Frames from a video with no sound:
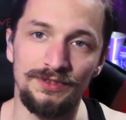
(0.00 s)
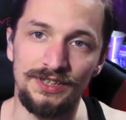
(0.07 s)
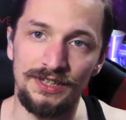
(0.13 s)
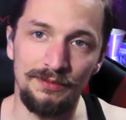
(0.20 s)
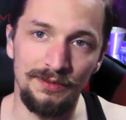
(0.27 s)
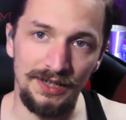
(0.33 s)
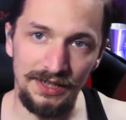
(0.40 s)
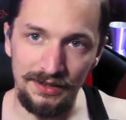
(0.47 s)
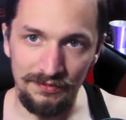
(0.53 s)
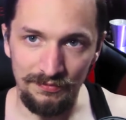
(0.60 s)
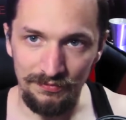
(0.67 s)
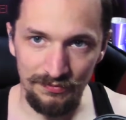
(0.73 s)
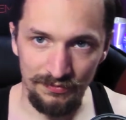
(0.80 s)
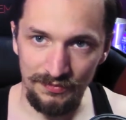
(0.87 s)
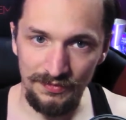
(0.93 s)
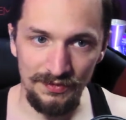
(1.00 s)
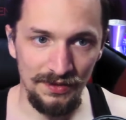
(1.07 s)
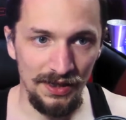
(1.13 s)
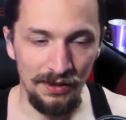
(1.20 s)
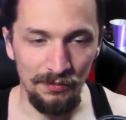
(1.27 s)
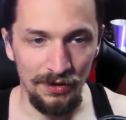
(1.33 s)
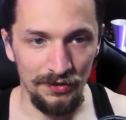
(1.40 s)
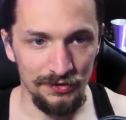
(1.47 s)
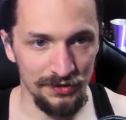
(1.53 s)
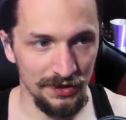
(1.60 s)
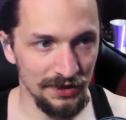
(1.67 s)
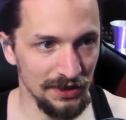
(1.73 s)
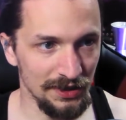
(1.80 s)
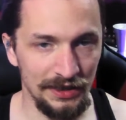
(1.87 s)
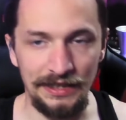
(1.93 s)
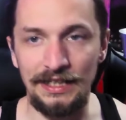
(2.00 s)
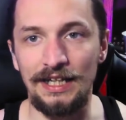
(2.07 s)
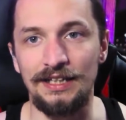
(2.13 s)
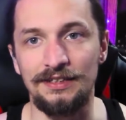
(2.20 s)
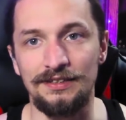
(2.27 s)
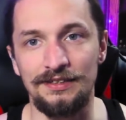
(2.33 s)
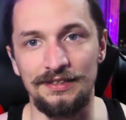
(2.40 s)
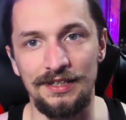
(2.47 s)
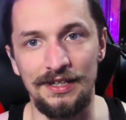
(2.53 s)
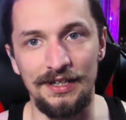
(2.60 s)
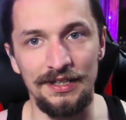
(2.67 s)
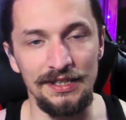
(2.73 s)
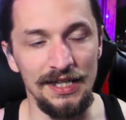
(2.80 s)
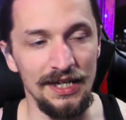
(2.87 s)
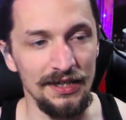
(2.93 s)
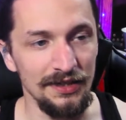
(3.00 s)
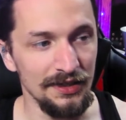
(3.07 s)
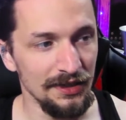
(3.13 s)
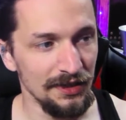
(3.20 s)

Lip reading: send them any emails or anything like that saying that